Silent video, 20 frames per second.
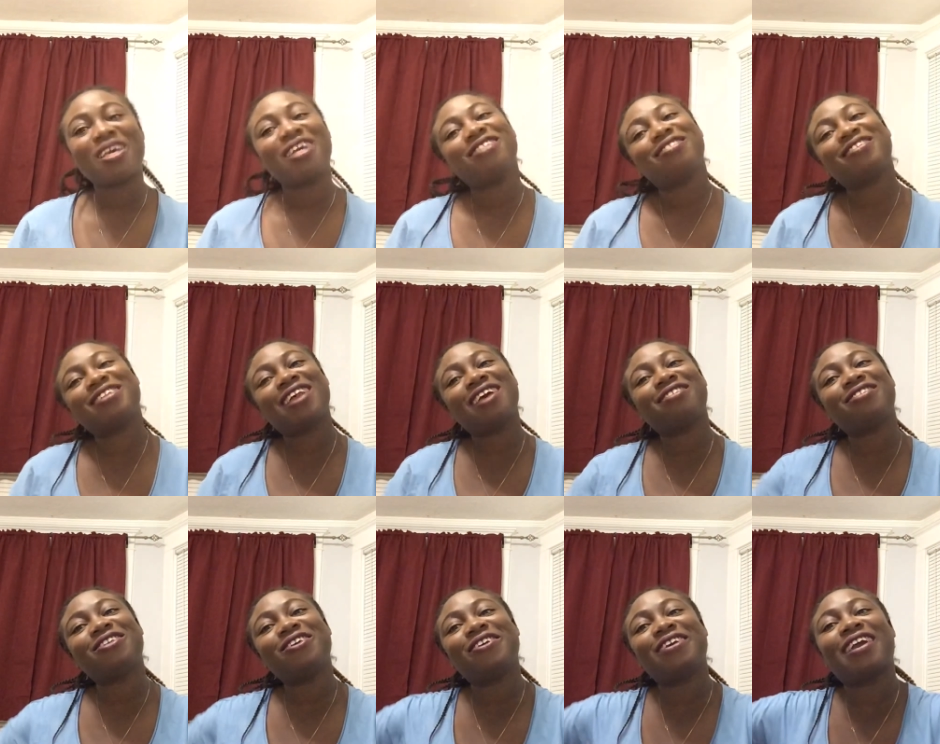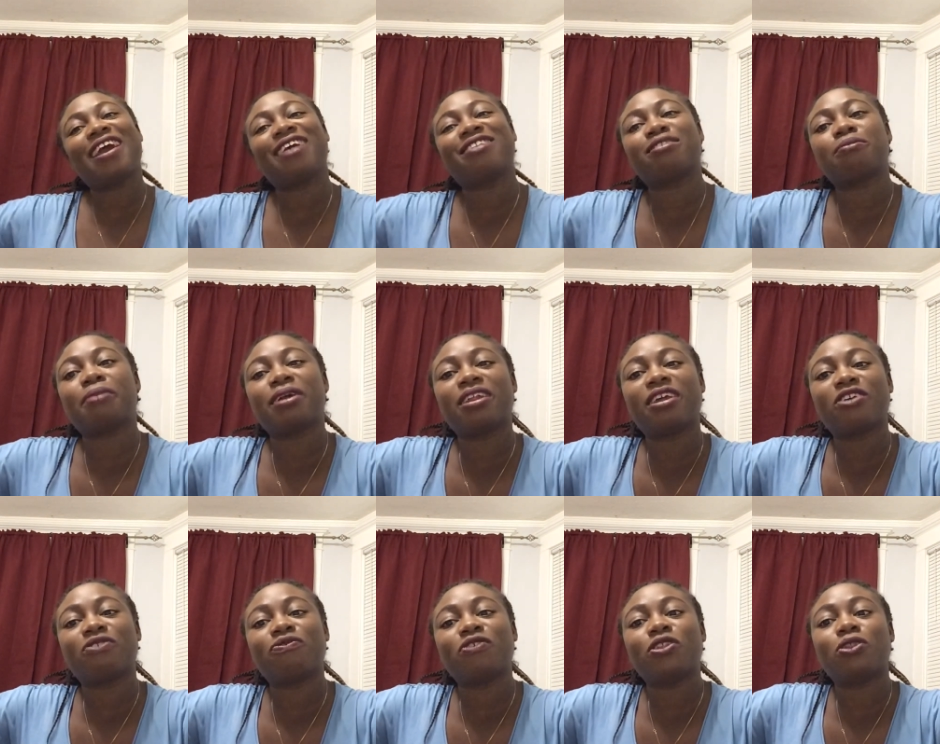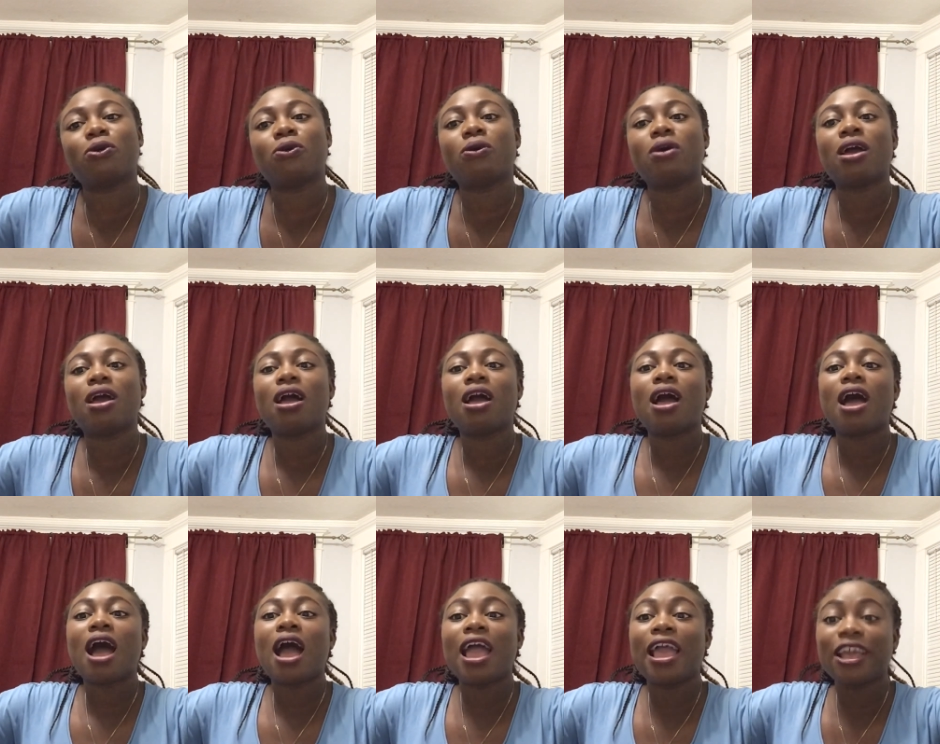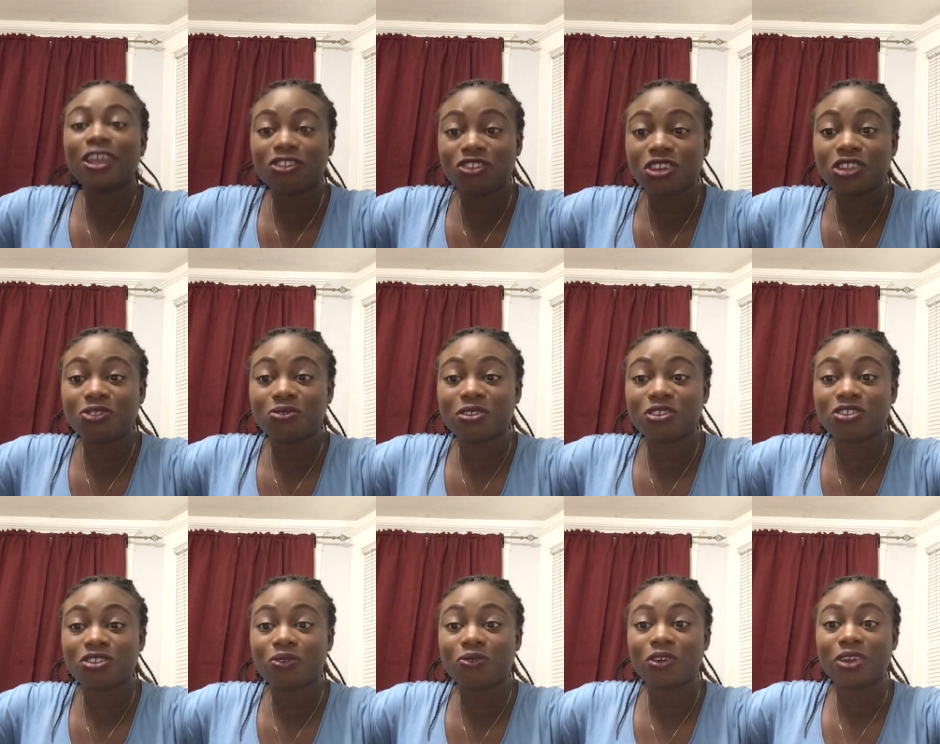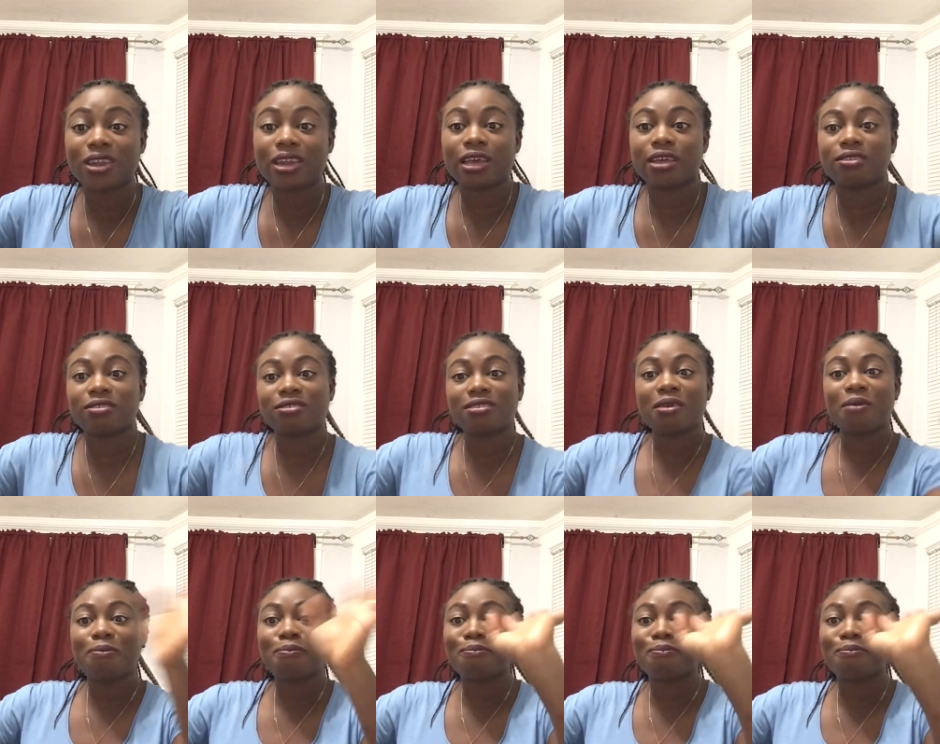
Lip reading: Till I see you guys in my next video, enjoy the rest of your night.